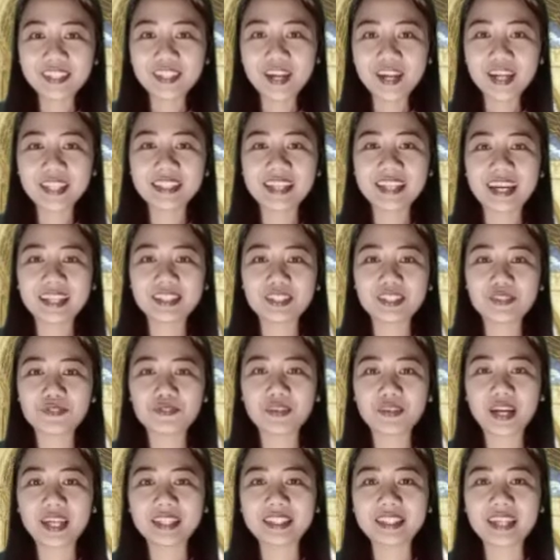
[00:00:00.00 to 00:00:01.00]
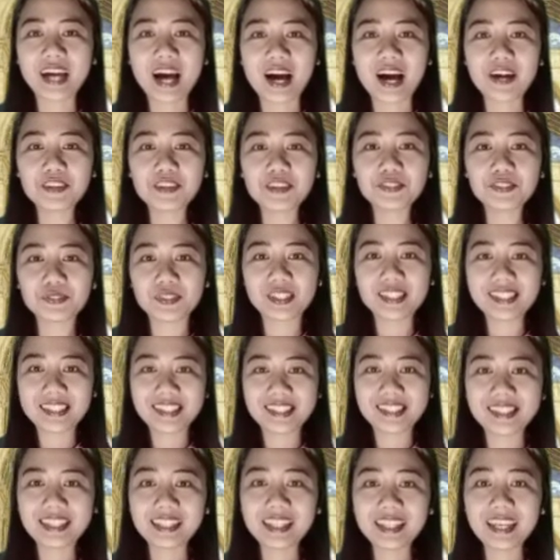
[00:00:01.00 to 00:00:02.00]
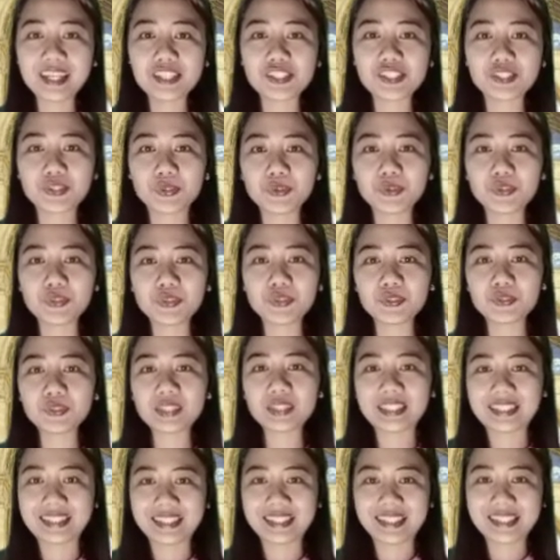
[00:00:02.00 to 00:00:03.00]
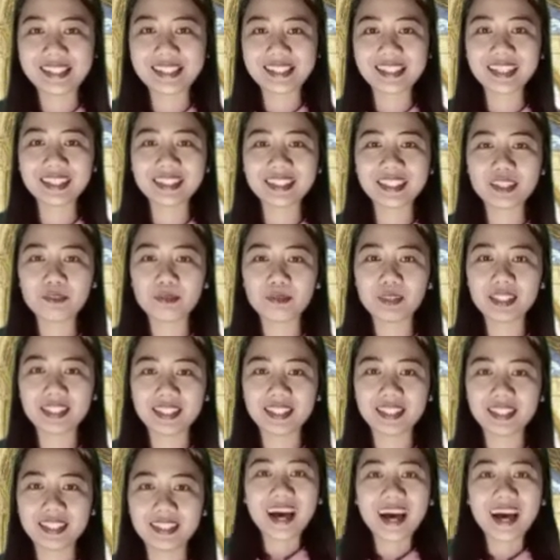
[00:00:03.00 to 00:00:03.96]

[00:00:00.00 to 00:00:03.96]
to identify the artworks that I show you in this activity.